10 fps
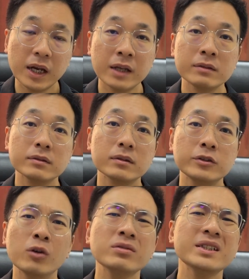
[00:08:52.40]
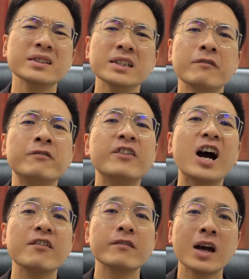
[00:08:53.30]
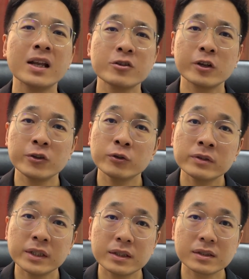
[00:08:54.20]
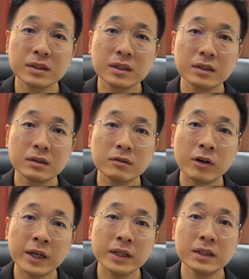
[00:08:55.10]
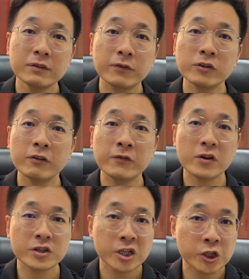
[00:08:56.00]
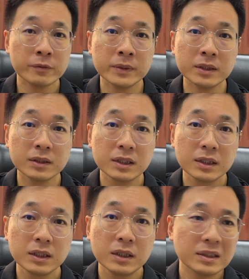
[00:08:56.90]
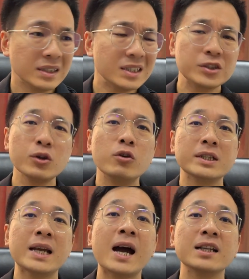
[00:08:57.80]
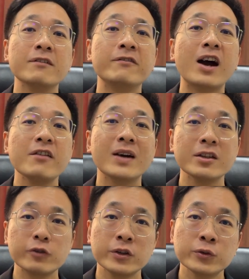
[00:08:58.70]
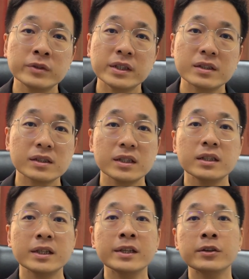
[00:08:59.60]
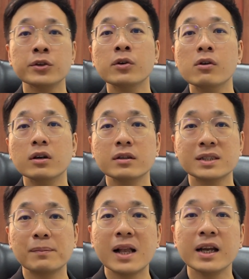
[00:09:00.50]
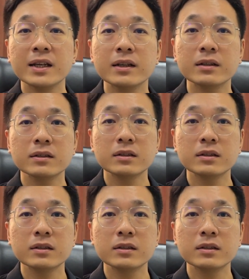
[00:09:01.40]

and you only need 500 units, right, for your first shipment, then just store the other 500 units in your supplier